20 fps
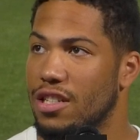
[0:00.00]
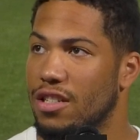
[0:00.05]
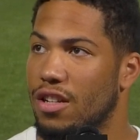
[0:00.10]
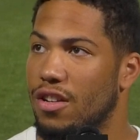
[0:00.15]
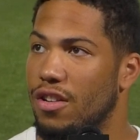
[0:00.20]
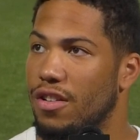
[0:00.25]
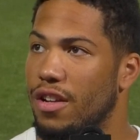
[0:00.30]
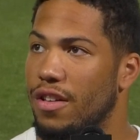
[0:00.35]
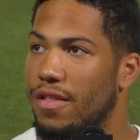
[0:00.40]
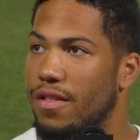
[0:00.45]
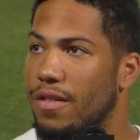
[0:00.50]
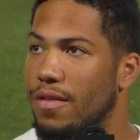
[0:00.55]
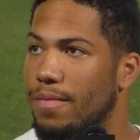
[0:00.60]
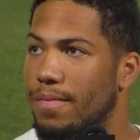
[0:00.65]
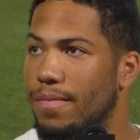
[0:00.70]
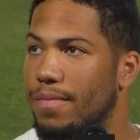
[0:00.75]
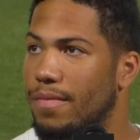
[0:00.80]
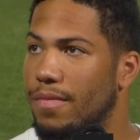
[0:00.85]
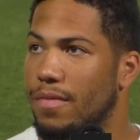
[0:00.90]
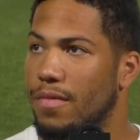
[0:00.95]
is underneath
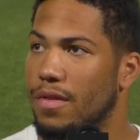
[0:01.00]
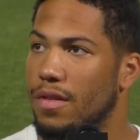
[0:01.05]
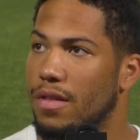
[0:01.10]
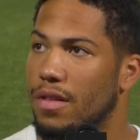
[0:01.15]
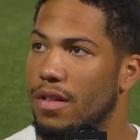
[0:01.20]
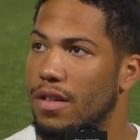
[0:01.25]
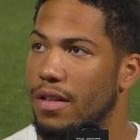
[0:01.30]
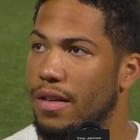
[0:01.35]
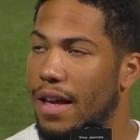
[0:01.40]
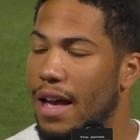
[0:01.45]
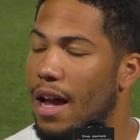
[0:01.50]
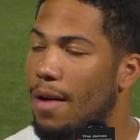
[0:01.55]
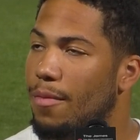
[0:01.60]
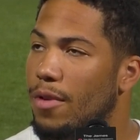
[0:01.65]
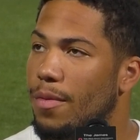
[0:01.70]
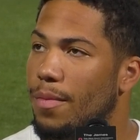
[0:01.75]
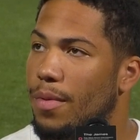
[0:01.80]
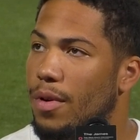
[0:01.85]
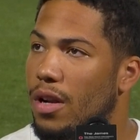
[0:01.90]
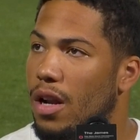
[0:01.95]
the
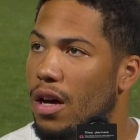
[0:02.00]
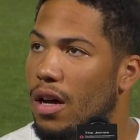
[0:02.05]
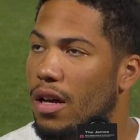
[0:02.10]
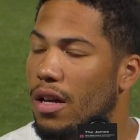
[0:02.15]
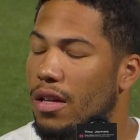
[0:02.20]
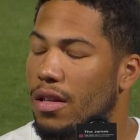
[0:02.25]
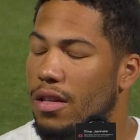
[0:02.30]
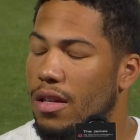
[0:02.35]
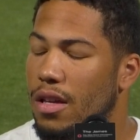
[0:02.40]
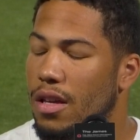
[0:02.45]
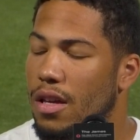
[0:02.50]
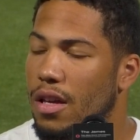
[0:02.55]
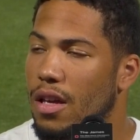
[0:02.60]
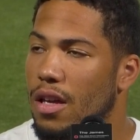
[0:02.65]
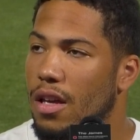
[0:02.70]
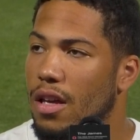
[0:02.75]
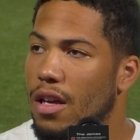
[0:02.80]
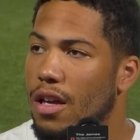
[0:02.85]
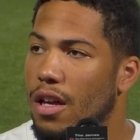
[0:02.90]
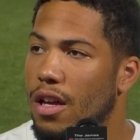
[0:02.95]
camera, but
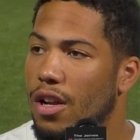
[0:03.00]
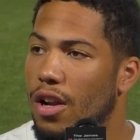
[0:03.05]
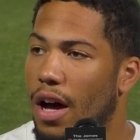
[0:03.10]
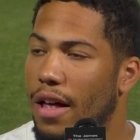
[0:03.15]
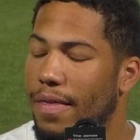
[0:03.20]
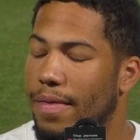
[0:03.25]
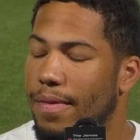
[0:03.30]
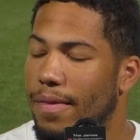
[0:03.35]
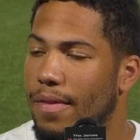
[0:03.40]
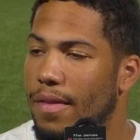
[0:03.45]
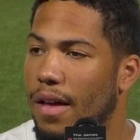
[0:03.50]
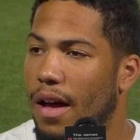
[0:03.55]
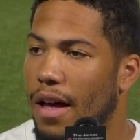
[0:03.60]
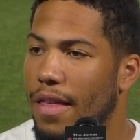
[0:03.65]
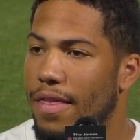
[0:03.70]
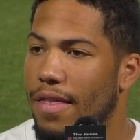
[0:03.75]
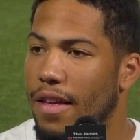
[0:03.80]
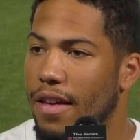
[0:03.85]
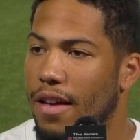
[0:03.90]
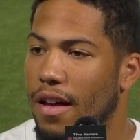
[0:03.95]
you know, I
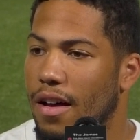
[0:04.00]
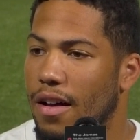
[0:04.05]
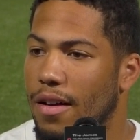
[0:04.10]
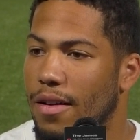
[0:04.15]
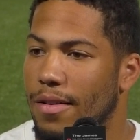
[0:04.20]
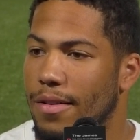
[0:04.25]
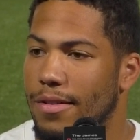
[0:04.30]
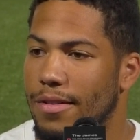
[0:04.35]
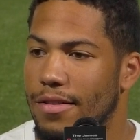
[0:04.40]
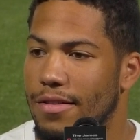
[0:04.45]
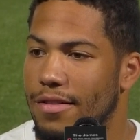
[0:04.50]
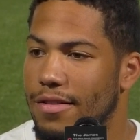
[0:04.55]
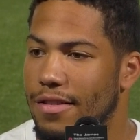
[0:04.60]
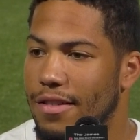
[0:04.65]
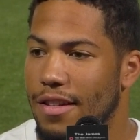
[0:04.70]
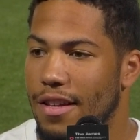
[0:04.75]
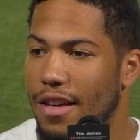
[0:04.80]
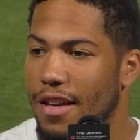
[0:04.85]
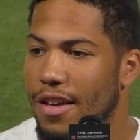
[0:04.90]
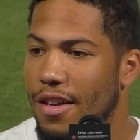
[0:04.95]
think
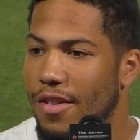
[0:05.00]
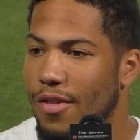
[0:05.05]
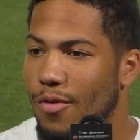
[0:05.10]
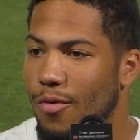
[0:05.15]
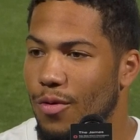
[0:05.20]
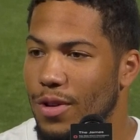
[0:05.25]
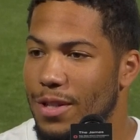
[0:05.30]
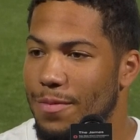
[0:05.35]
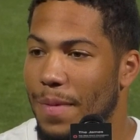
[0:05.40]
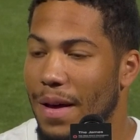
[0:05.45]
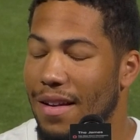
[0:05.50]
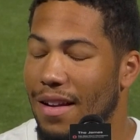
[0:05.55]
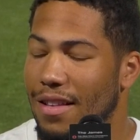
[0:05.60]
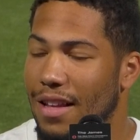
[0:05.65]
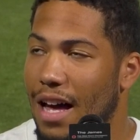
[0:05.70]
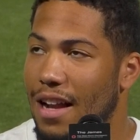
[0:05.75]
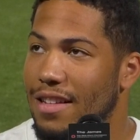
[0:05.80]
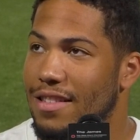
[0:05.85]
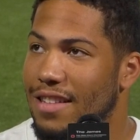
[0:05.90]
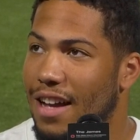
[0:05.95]
we spend a
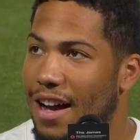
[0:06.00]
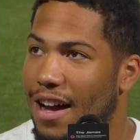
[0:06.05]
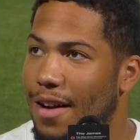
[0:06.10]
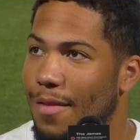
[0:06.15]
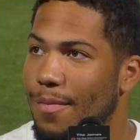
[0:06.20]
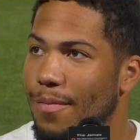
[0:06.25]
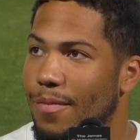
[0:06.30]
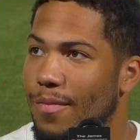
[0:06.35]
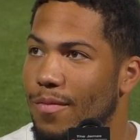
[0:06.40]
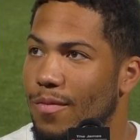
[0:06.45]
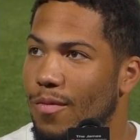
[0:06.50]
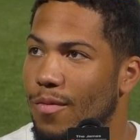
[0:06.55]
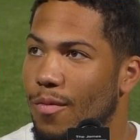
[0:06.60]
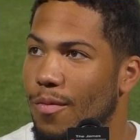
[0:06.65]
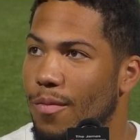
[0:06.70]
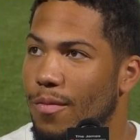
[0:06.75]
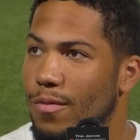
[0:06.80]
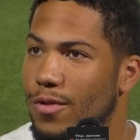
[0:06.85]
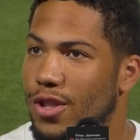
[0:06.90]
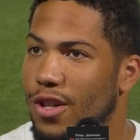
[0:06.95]
lot of time
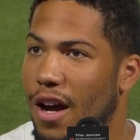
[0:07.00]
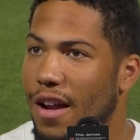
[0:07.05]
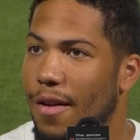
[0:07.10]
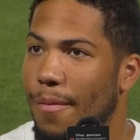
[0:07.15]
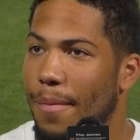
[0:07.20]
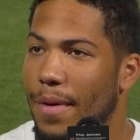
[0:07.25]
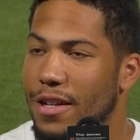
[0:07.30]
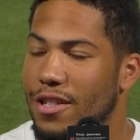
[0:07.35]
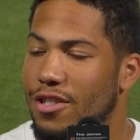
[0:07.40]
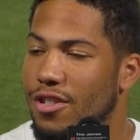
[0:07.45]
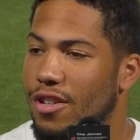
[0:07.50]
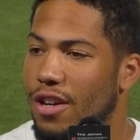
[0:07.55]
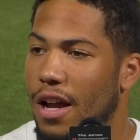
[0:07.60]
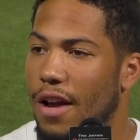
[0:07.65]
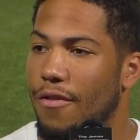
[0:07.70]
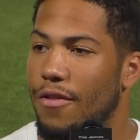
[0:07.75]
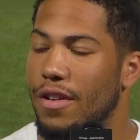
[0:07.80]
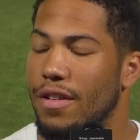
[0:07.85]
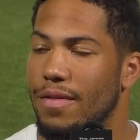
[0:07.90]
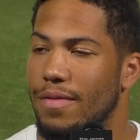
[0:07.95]
trying to make sure
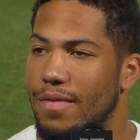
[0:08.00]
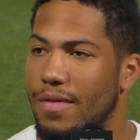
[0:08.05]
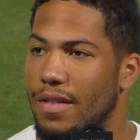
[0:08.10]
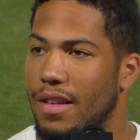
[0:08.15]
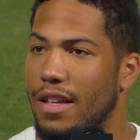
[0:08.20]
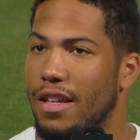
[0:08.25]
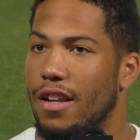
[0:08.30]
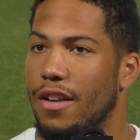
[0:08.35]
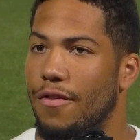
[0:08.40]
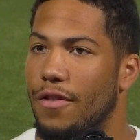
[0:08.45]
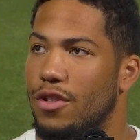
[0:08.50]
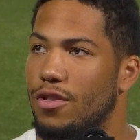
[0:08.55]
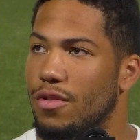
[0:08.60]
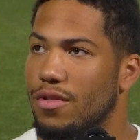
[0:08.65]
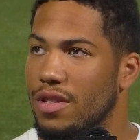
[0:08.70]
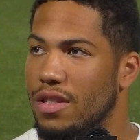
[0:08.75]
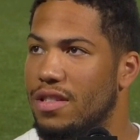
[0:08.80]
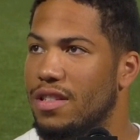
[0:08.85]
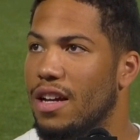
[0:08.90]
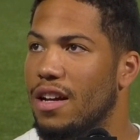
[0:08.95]
every individual
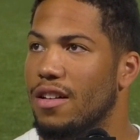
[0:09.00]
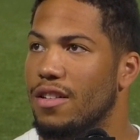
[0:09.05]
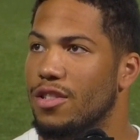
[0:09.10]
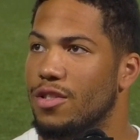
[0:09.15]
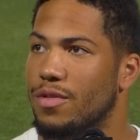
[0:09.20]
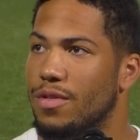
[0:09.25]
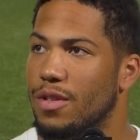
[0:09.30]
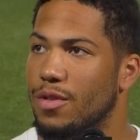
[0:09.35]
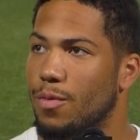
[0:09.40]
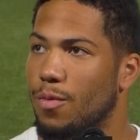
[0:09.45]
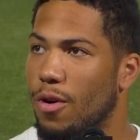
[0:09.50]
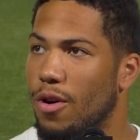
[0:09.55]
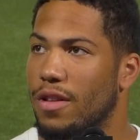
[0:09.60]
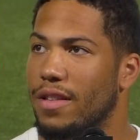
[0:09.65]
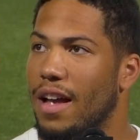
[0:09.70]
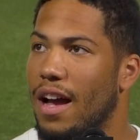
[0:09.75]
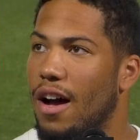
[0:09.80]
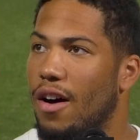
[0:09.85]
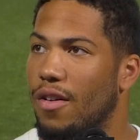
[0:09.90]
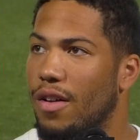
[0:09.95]
detail is
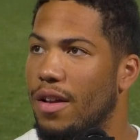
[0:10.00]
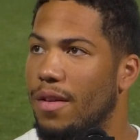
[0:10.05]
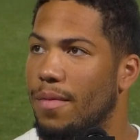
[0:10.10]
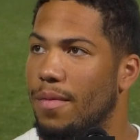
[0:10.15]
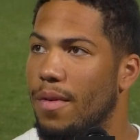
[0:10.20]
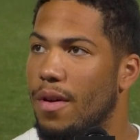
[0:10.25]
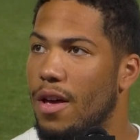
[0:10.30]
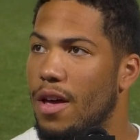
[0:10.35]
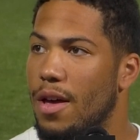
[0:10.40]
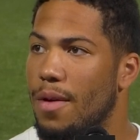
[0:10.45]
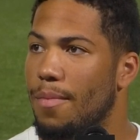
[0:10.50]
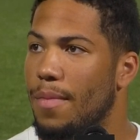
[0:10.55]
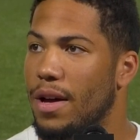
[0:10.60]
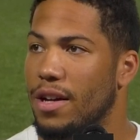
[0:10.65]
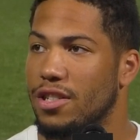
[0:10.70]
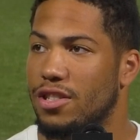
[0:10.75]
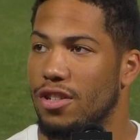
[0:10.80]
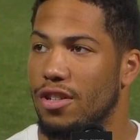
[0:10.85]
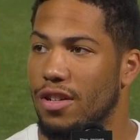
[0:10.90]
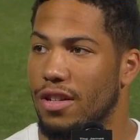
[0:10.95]
worked out and
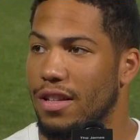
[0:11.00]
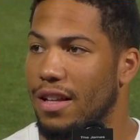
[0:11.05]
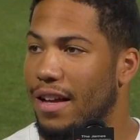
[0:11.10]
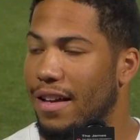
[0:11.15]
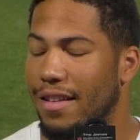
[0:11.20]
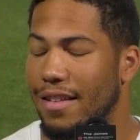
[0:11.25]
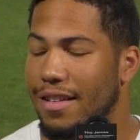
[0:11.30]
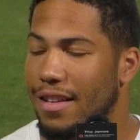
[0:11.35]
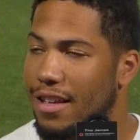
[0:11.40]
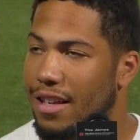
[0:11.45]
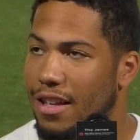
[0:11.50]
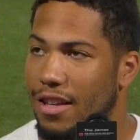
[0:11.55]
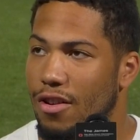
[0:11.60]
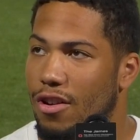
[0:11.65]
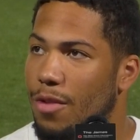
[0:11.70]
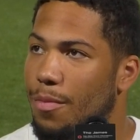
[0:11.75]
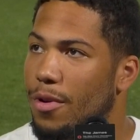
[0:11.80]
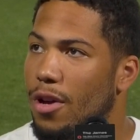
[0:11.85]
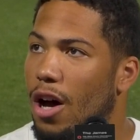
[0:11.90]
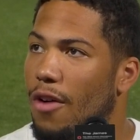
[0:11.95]
making sure, like, you
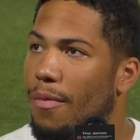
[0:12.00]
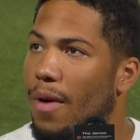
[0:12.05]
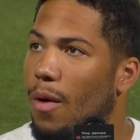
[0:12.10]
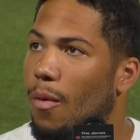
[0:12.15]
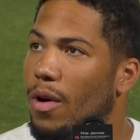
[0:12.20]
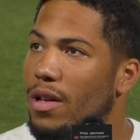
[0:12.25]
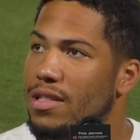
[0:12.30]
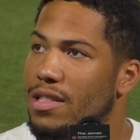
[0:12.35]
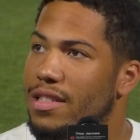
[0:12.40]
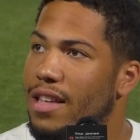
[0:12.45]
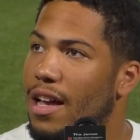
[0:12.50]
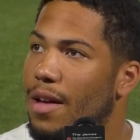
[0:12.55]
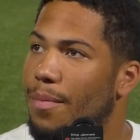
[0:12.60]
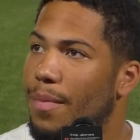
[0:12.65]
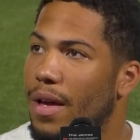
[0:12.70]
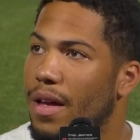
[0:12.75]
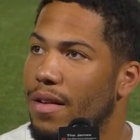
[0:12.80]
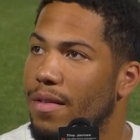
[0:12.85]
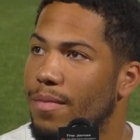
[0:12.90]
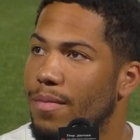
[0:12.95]
could be off by one
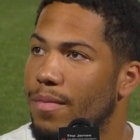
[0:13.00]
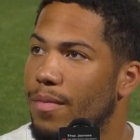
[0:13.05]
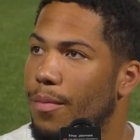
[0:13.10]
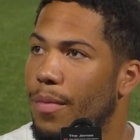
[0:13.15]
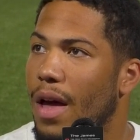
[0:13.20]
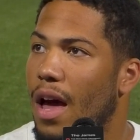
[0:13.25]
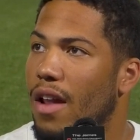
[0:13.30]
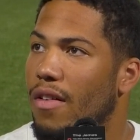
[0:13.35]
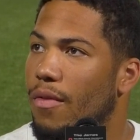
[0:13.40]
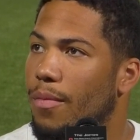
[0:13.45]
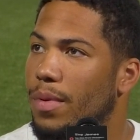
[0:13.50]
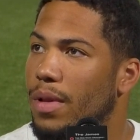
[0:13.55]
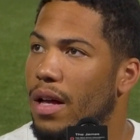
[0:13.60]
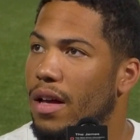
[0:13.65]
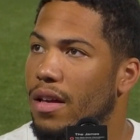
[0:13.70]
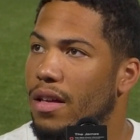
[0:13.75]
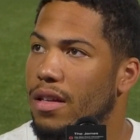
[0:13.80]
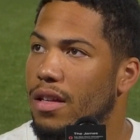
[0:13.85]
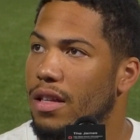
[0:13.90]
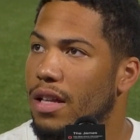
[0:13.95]
step and be out of the
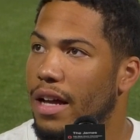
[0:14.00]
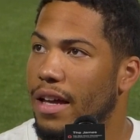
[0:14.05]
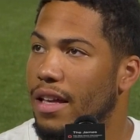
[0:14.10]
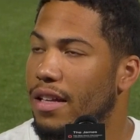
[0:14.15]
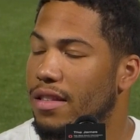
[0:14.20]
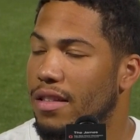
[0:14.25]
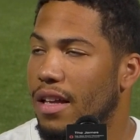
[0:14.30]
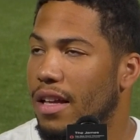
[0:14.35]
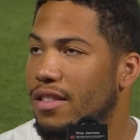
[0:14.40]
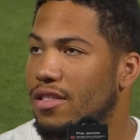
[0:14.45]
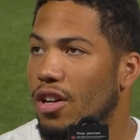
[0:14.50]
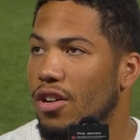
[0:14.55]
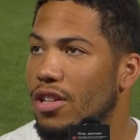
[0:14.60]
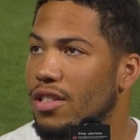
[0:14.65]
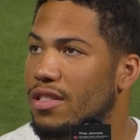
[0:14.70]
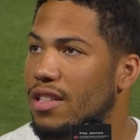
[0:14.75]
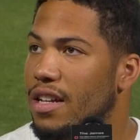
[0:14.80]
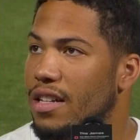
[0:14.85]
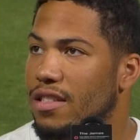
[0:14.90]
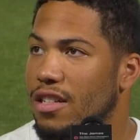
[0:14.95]
play. Like, it's all
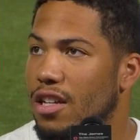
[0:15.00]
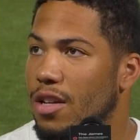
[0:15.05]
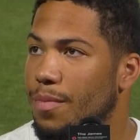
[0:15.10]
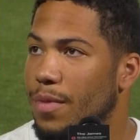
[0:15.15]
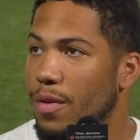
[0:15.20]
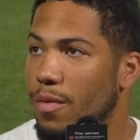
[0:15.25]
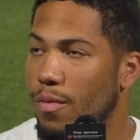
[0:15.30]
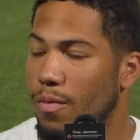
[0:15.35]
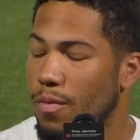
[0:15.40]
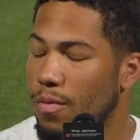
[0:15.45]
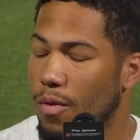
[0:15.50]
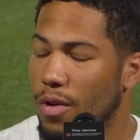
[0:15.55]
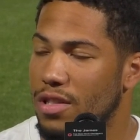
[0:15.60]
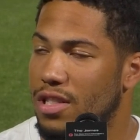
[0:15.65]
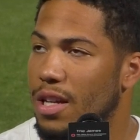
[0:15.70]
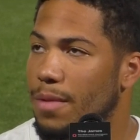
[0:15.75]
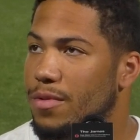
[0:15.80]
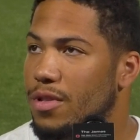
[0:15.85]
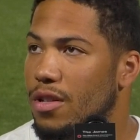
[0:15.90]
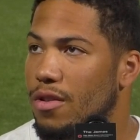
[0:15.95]
it takes. It could be one
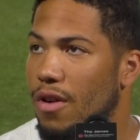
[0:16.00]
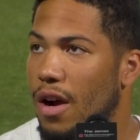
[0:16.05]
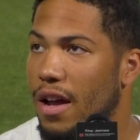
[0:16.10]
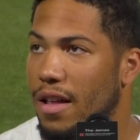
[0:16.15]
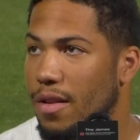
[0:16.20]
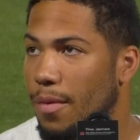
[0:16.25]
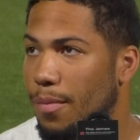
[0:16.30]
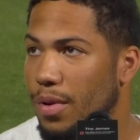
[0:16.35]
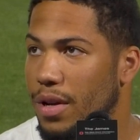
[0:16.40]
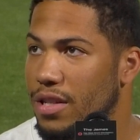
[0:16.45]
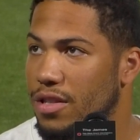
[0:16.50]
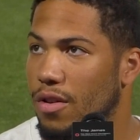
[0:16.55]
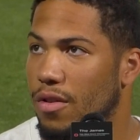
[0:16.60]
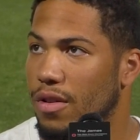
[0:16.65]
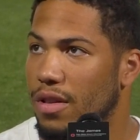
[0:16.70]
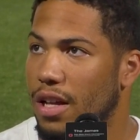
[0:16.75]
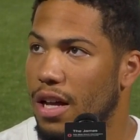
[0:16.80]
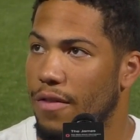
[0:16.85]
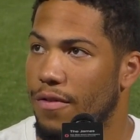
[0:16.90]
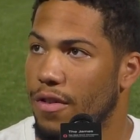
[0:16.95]
step to the right and the play's
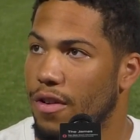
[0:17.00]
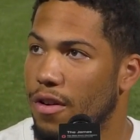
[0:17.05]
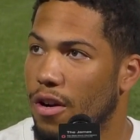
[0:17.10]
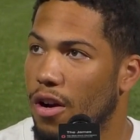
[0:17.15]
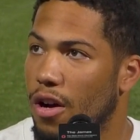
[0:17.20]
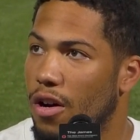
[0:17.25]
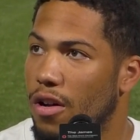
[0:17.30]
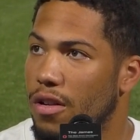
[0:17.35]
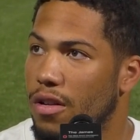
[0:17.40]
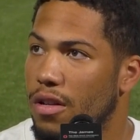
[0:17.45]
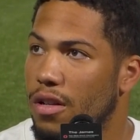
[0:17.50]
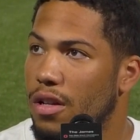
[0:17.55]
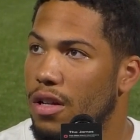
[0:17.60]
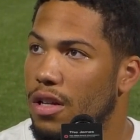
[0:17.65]
going left and you're gone.